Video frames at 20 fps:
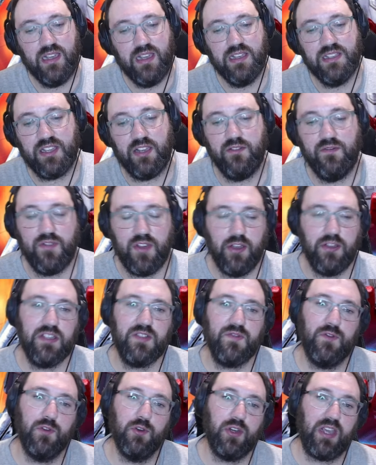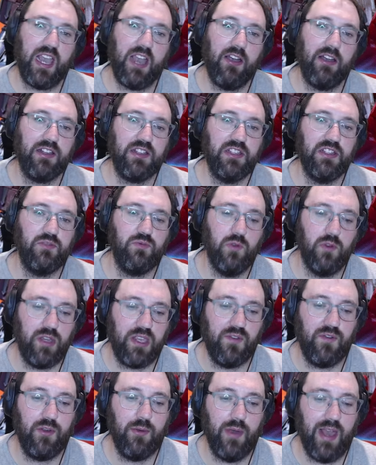So those four characters will
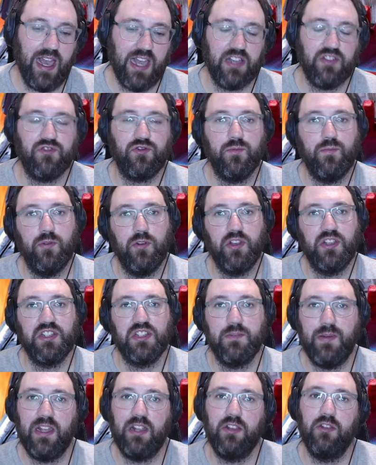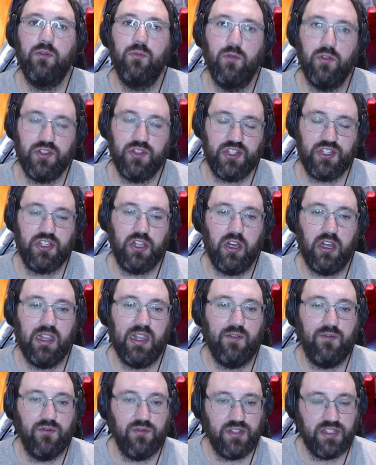give you extra points depending on what star
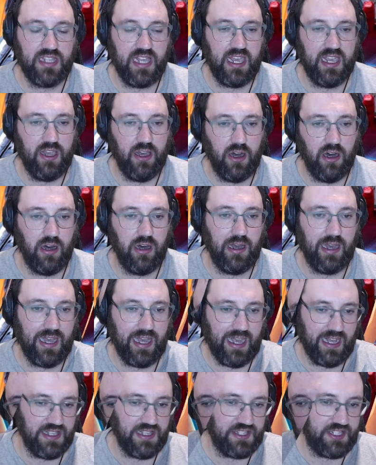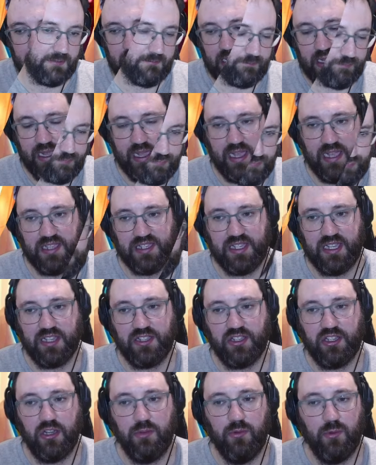levels they are at. And it's that
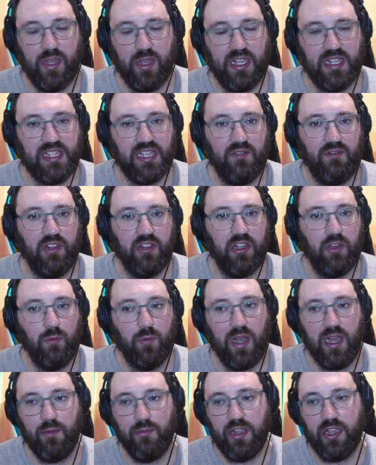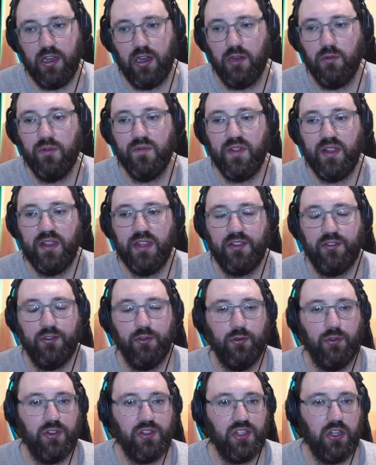time of week to have a look at where we are within the
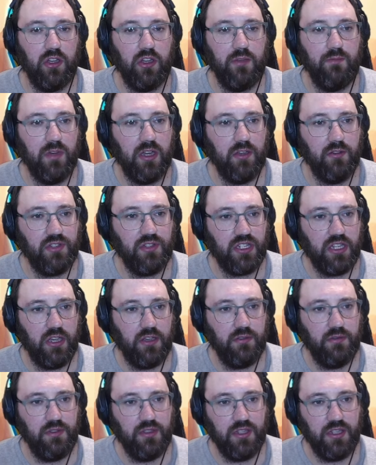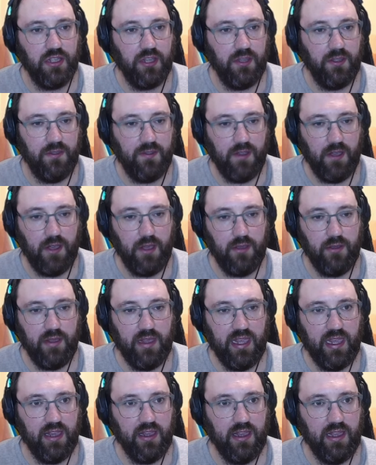Dawn of Time milestones. So
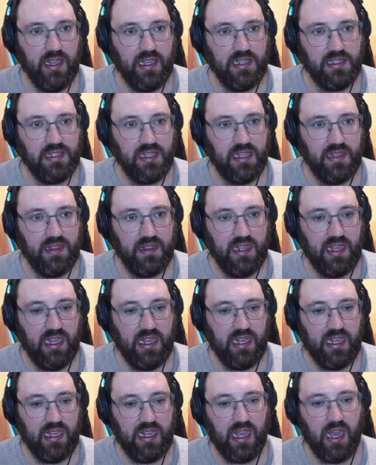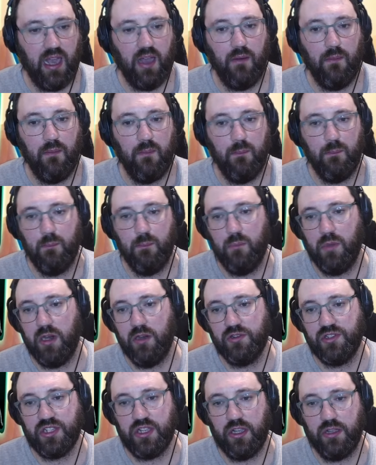here is the
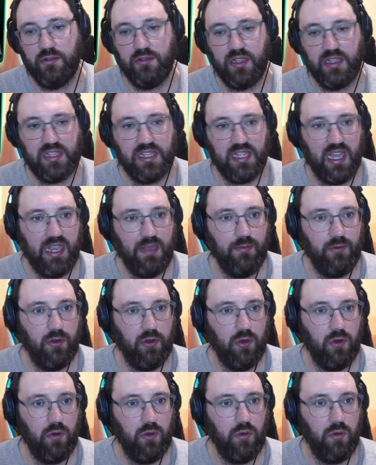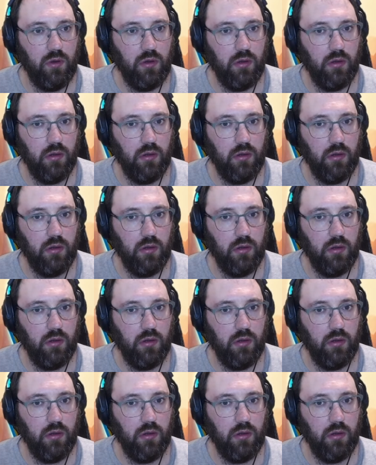milestone table.